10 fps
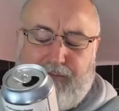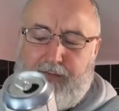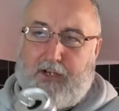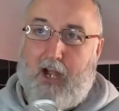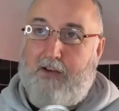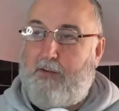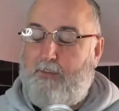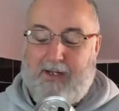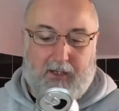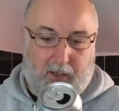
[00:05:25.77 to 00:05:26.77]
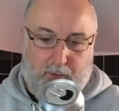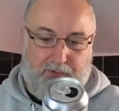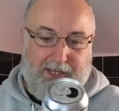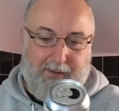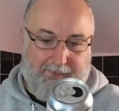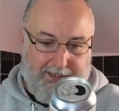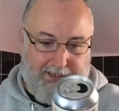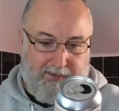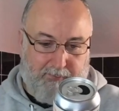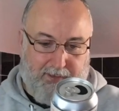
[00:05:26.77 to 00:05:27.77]
River Cottage have been loads down
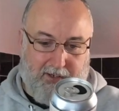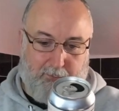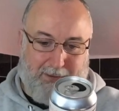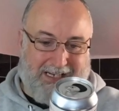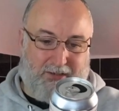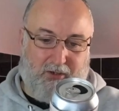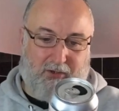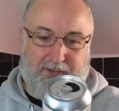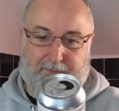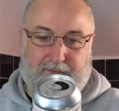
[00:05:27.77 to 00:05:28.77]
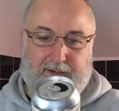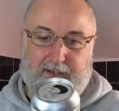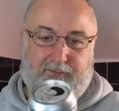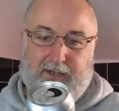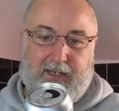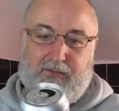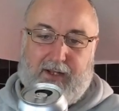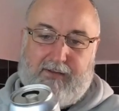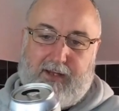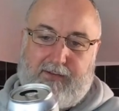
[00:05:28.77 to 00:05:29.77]
there. I've been on Brett course and everything. I think it's
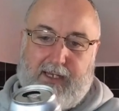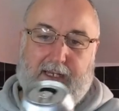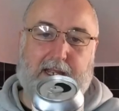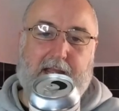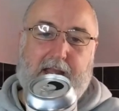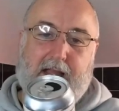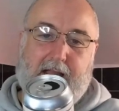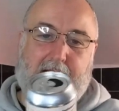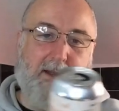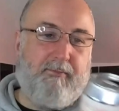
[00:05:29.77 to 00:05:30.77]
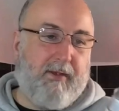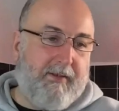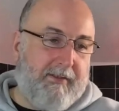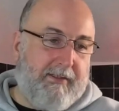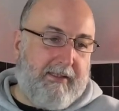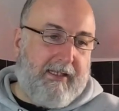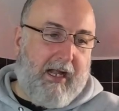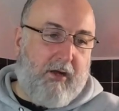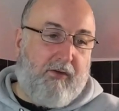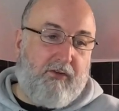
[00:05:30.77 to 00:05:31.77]
fantastic. Out
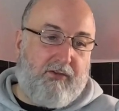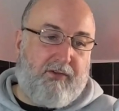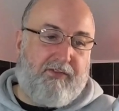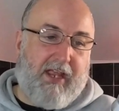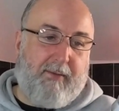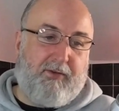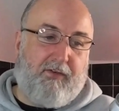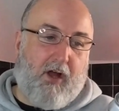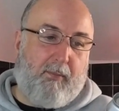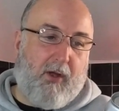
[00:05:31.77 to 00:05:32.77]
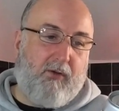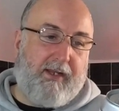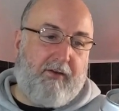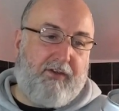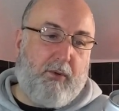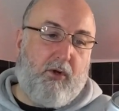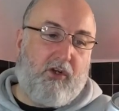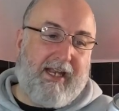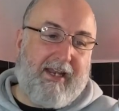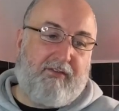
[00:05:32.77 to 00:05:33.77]
of hundreds of types of hop, only a few
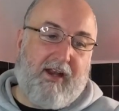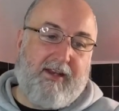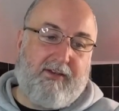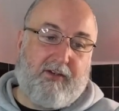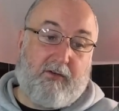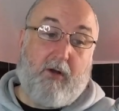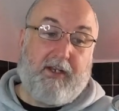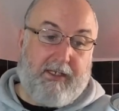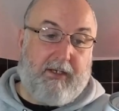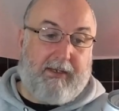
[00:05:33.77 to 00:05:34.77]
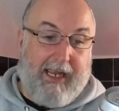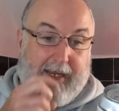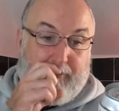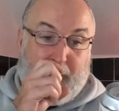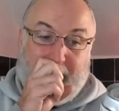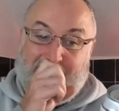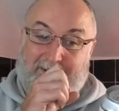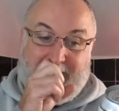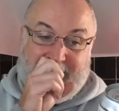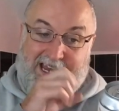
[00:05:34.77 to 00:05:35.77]
organic varieties are grown in the UK, but we're
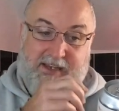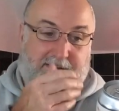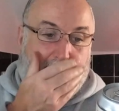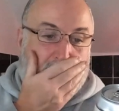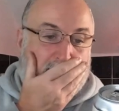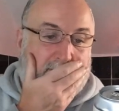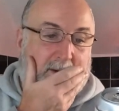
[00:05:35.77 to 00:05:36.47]
going to change that.